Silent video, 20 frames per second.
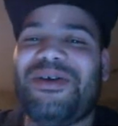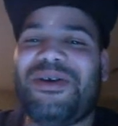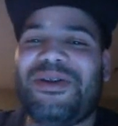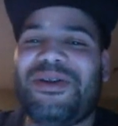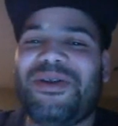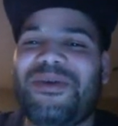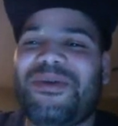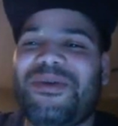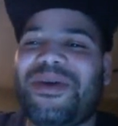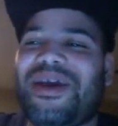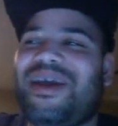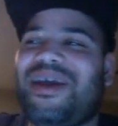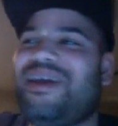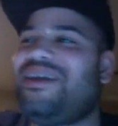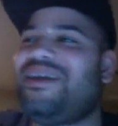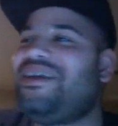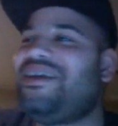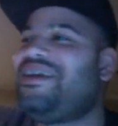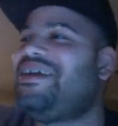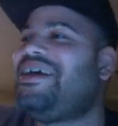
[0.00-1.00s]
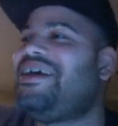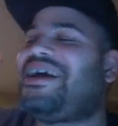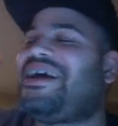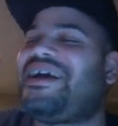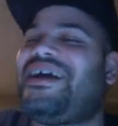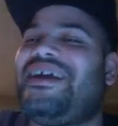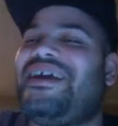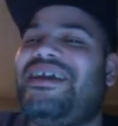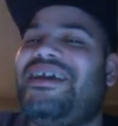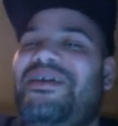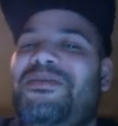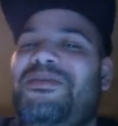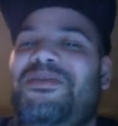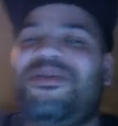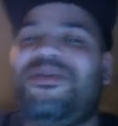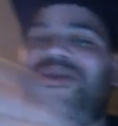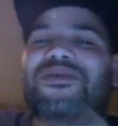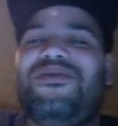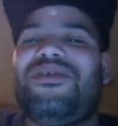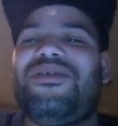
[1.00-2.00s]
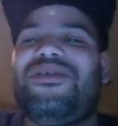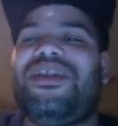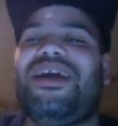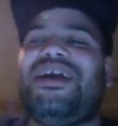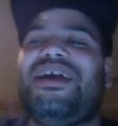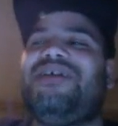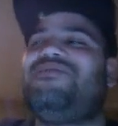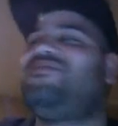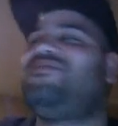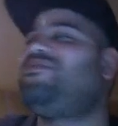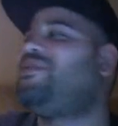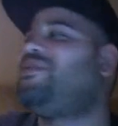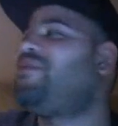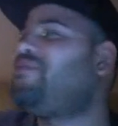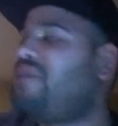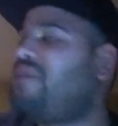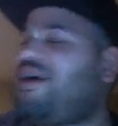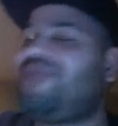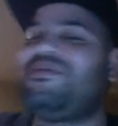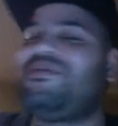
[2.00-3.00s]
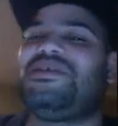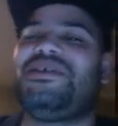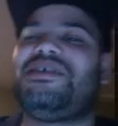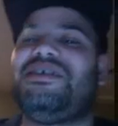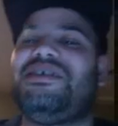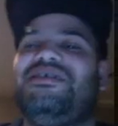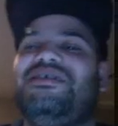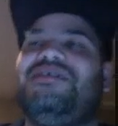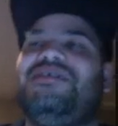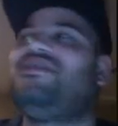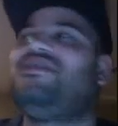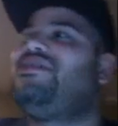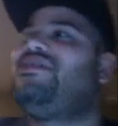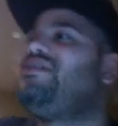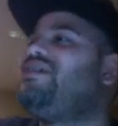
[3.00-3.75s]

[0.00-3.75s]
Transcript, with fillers: on the way i got a beautiful life my mom's here